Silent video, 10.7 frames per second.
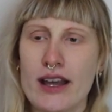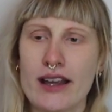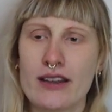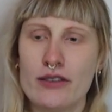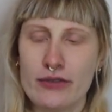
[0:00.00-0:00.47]

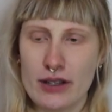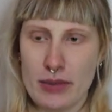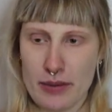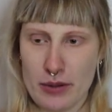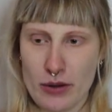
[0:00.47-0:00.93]
I can feel
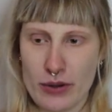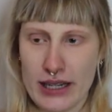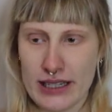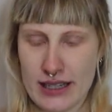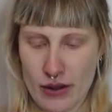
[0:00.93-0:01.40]
baby
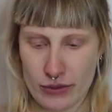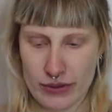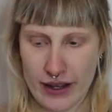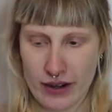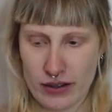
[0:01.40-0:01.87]
already
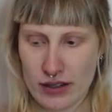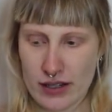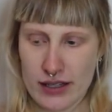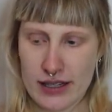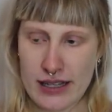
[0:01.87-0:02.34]
down there.
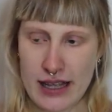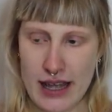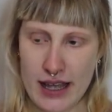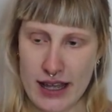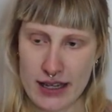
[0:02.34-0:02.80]

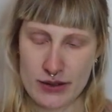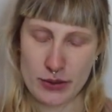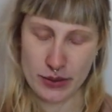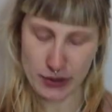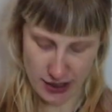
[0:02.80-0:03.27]
And